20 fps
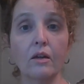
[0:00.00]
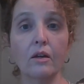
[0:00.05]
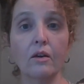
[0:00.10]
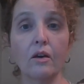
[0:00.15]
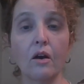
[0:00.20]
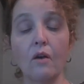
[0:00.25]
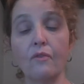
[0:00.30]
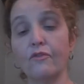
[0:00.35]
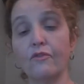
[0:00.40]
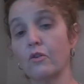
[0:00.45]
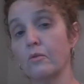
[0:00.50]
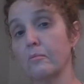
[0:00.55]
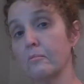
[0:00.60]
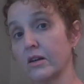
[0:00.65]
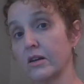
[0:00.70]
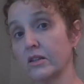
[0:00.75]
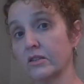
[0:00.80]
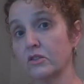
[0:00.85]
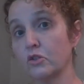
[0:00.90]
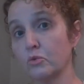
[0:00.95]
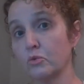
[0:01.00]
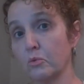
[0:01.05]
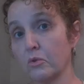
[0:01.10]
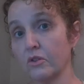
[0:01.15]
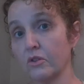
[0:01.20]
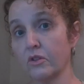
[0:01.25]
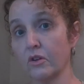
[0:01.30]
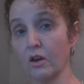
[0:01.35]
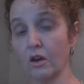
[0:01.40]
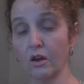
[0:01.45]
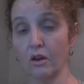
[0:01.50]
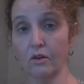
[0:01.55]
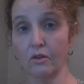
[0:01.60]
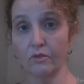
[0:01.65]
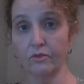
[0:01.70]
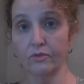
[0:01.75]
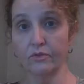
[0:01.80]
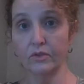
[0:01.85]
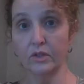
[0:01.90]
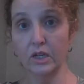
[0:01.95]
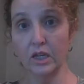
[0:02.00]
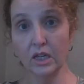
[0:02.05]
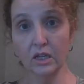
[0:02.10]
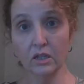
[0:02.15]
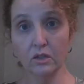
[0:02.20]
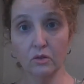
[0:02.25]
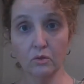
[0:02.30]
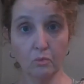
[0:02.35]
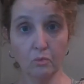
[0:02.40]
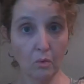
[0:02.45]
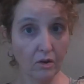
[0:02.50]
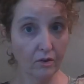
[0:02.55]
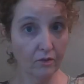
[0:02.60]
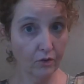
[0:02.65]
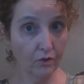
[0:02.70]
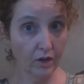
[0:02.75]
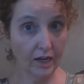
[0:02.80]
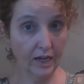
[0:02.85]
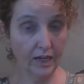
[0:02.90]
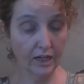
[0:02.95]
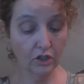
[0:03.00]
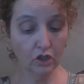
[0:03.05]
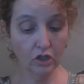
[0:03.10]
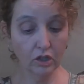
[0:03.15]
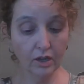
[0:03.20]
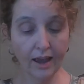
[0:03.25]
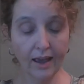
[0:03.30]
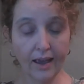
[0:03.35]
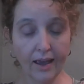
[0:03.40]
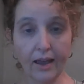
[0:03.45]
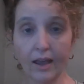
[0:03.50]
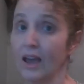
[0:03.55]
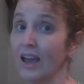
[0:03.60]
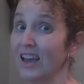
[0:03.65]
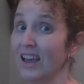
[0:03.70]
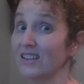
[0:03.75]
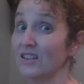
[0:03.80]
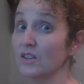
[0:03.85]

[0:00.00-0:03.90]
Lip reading: a full month's worth of teas, one for each day.